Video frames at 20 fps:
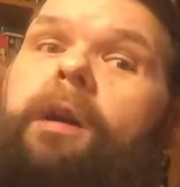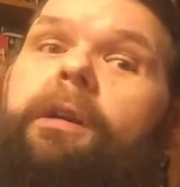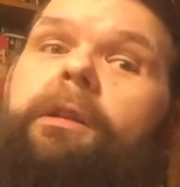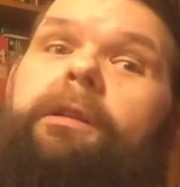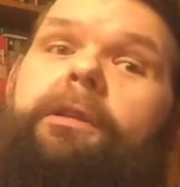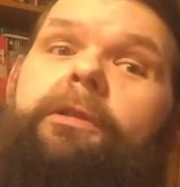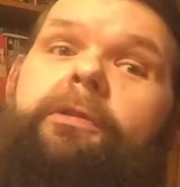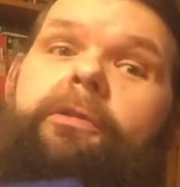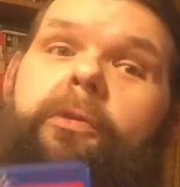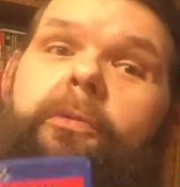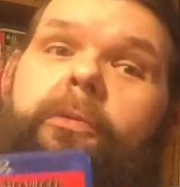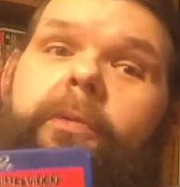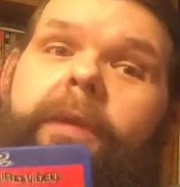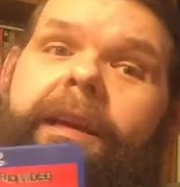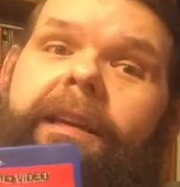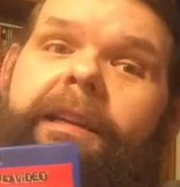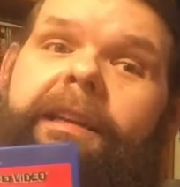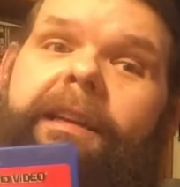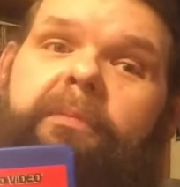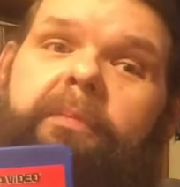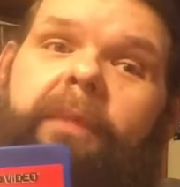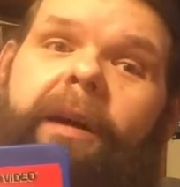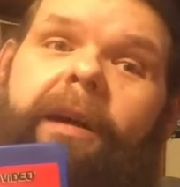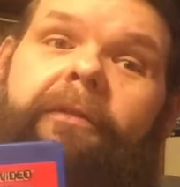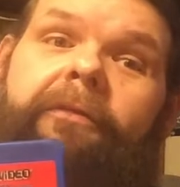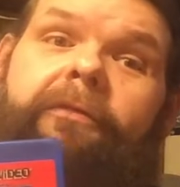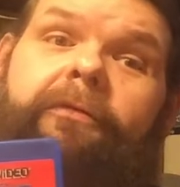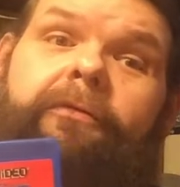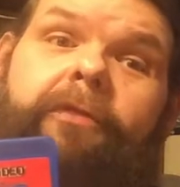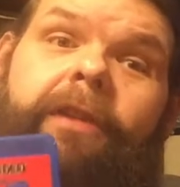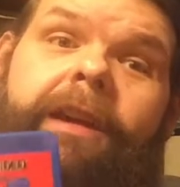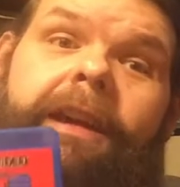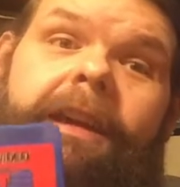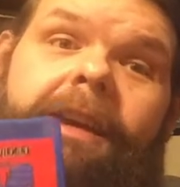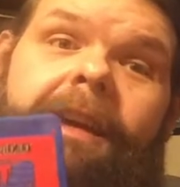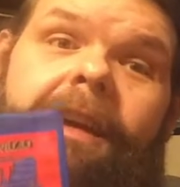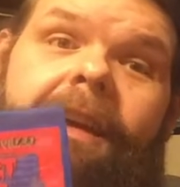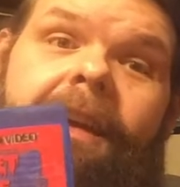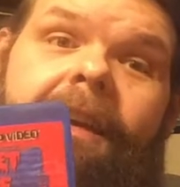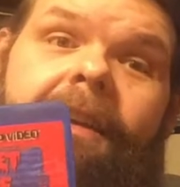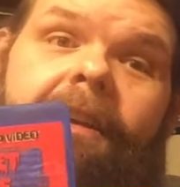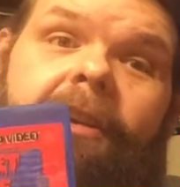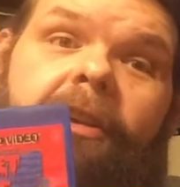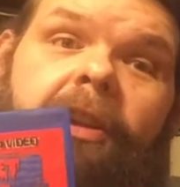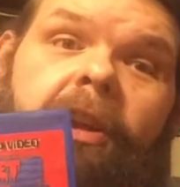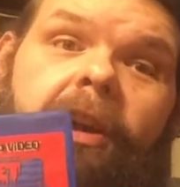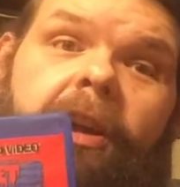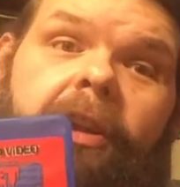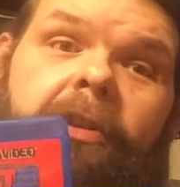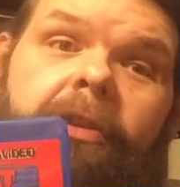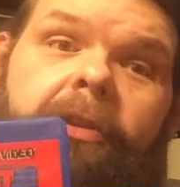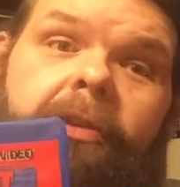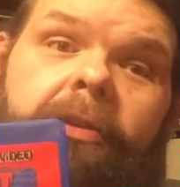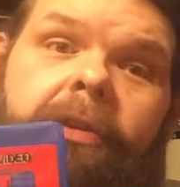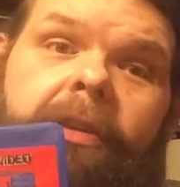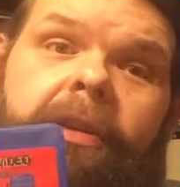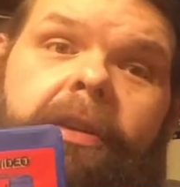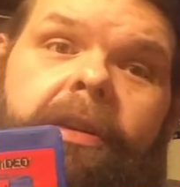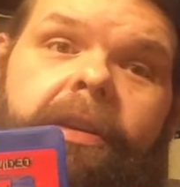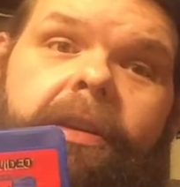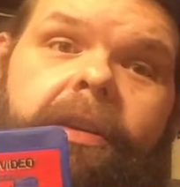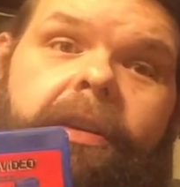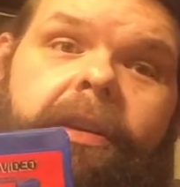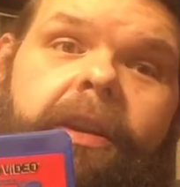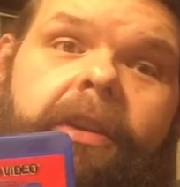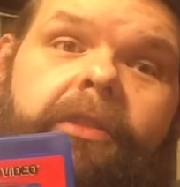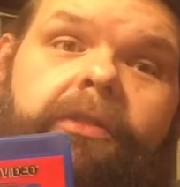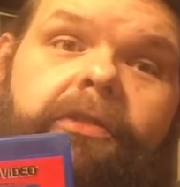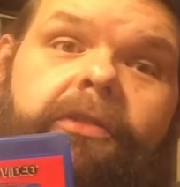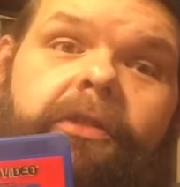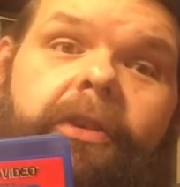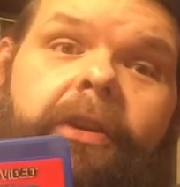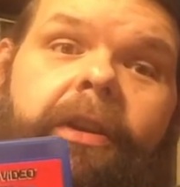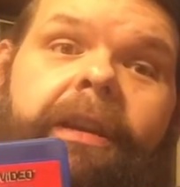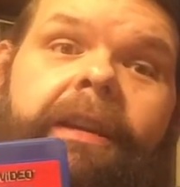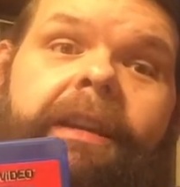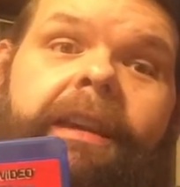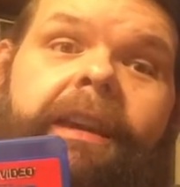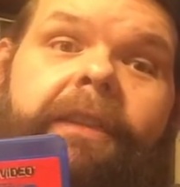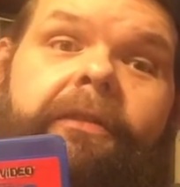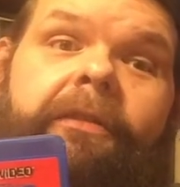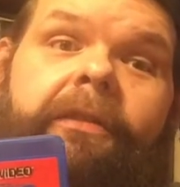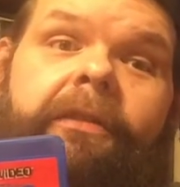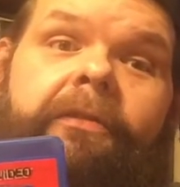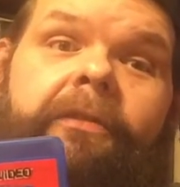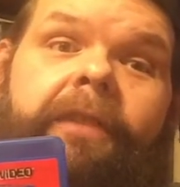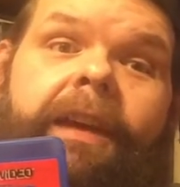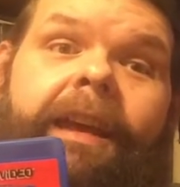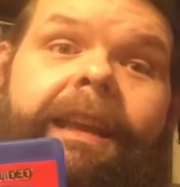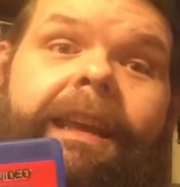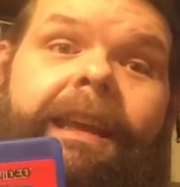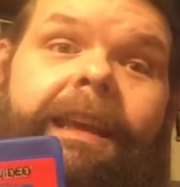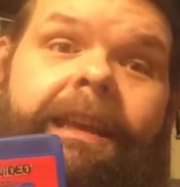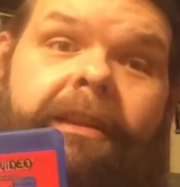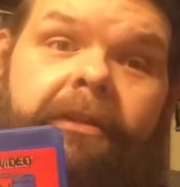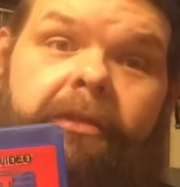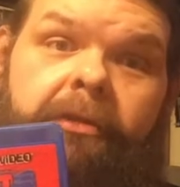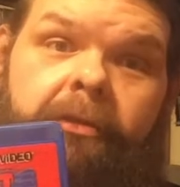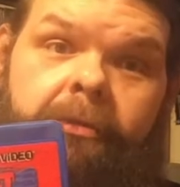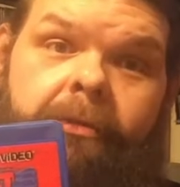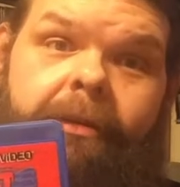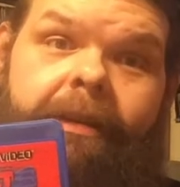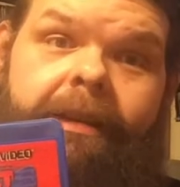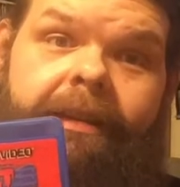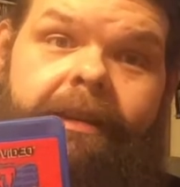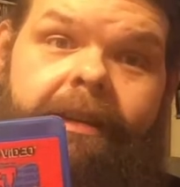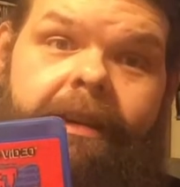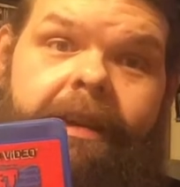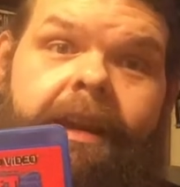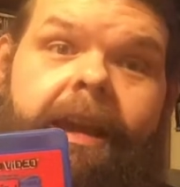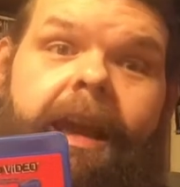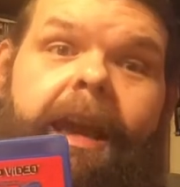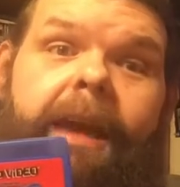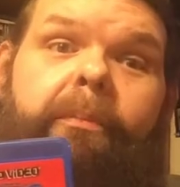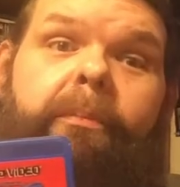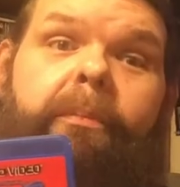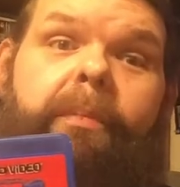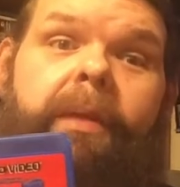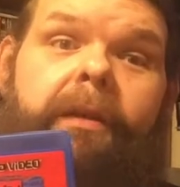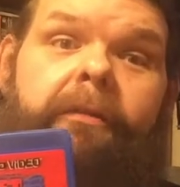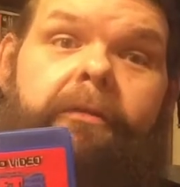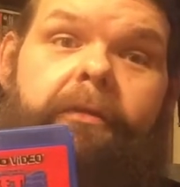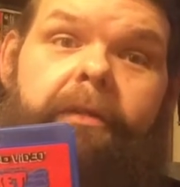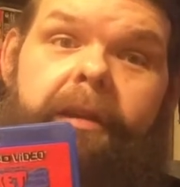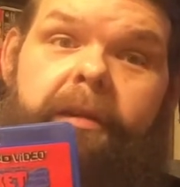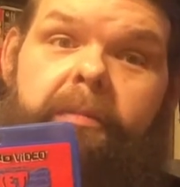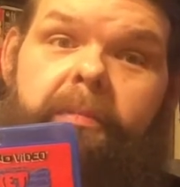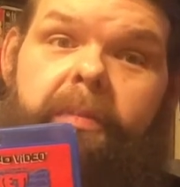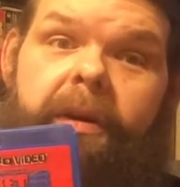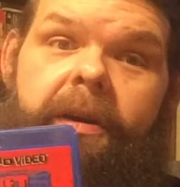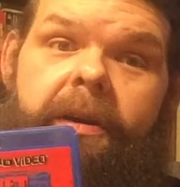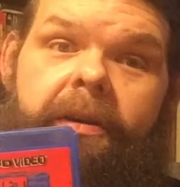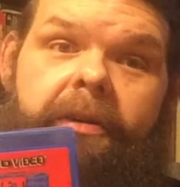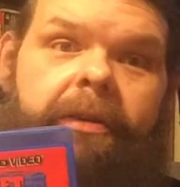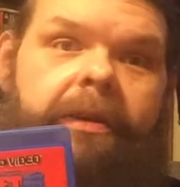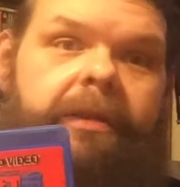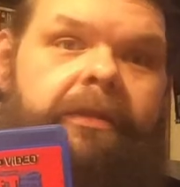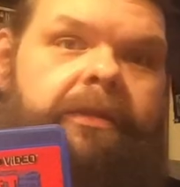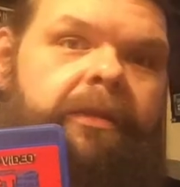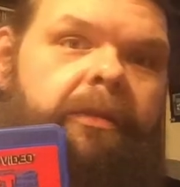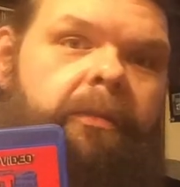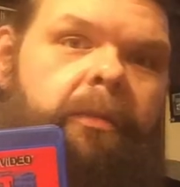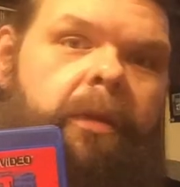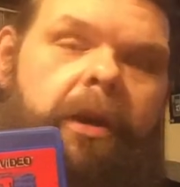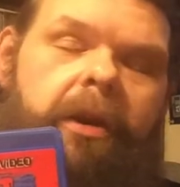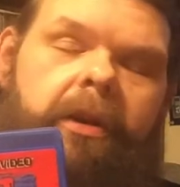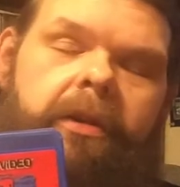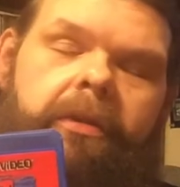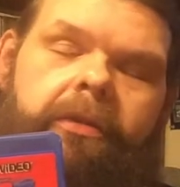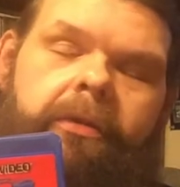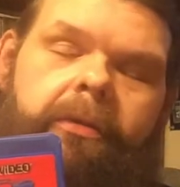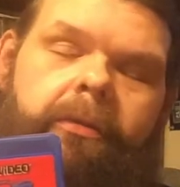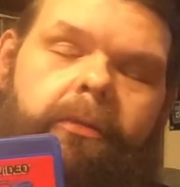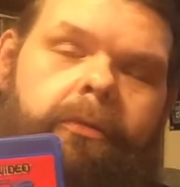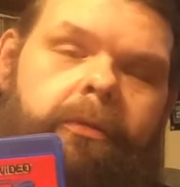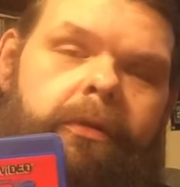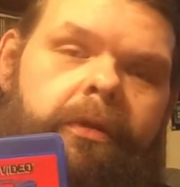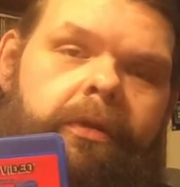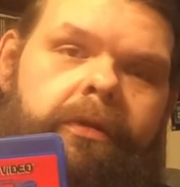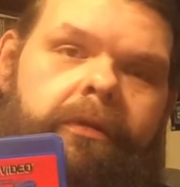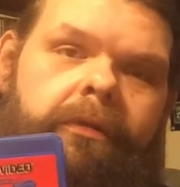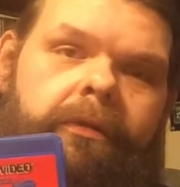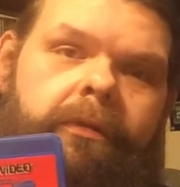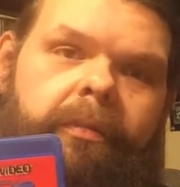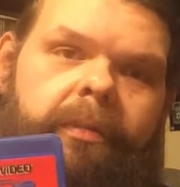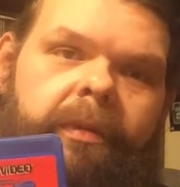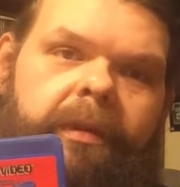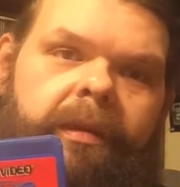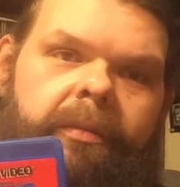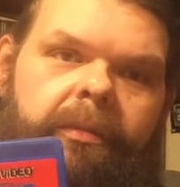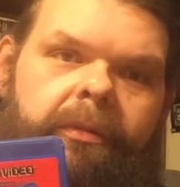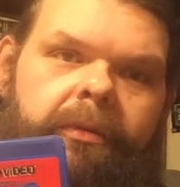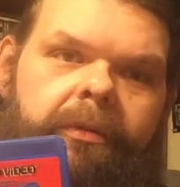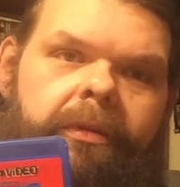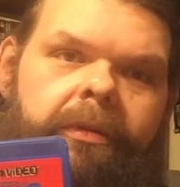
directed by Frank Henenlotter, starring Kevin Van Hentenrick, Beverly Bonner, and some other wonderful people,